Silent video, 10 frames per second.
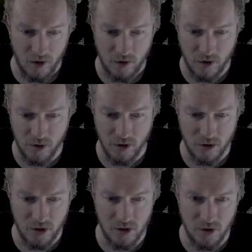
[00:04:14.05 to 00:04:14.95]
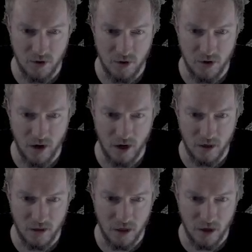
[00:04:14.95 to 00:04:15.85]
Literally just use
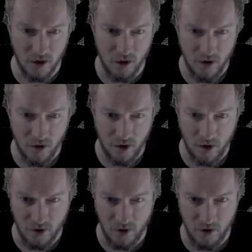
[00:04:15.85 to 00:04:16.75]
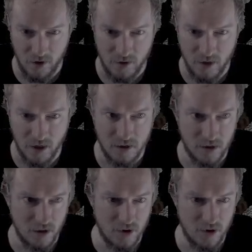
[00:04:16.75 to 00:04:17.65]
Dragon Tail and Death
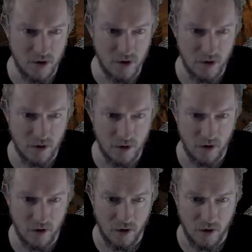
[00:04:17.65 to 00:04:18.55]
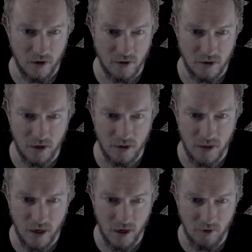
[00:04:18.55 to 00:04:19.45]
Sentry. It's gonna
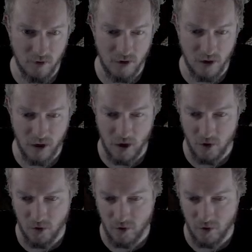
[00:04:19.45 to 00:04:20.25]
take everything out.